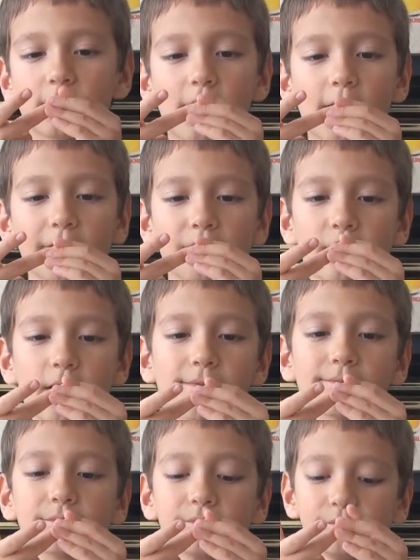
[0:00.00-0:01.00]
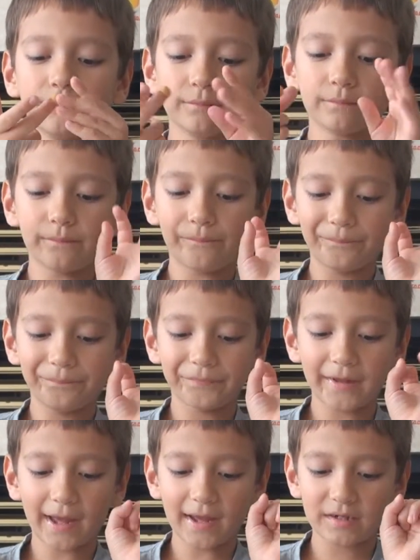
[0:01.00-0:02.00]
and
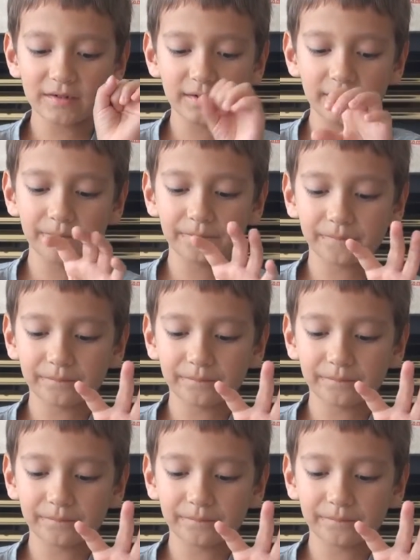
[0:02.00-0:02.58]
they actually,